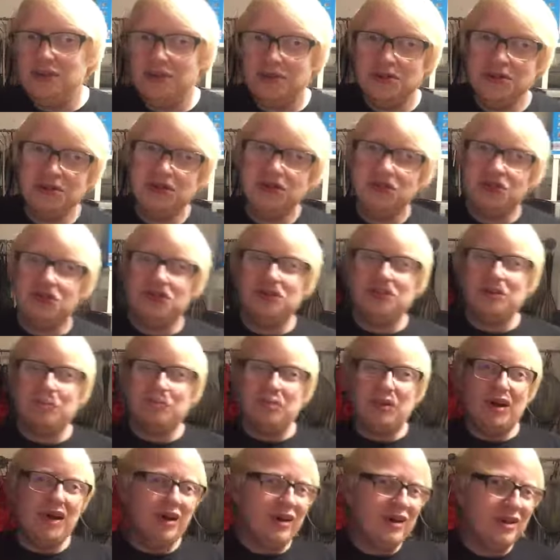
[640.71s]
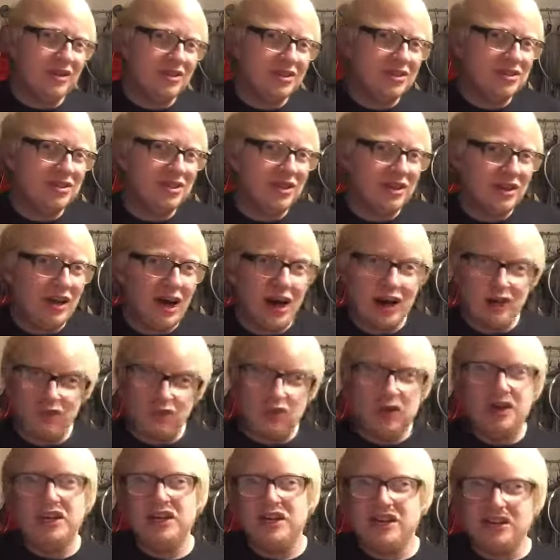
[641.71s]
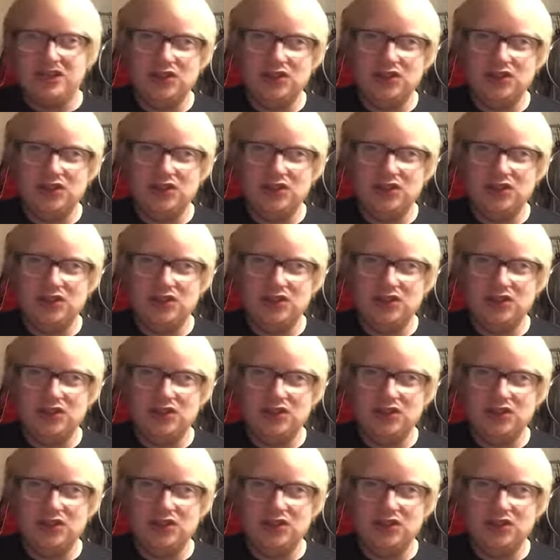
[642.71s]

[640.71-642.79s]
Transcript: Or is it just a biased, like, I really